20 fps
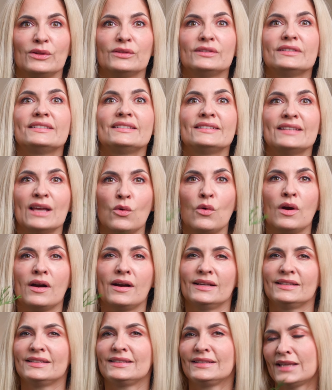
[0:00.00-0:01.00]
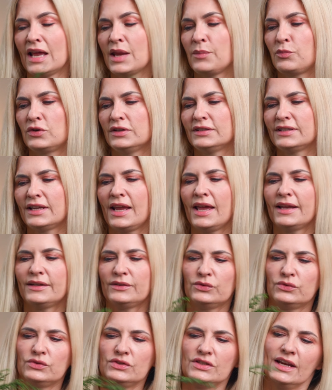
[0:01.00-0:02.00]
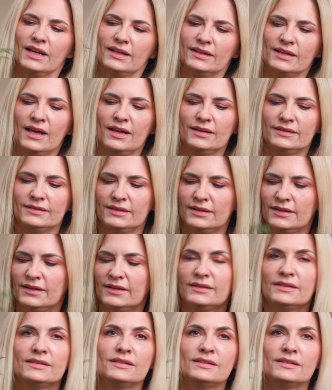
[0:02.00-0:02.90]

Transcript: Sawara cypress. I had to check that.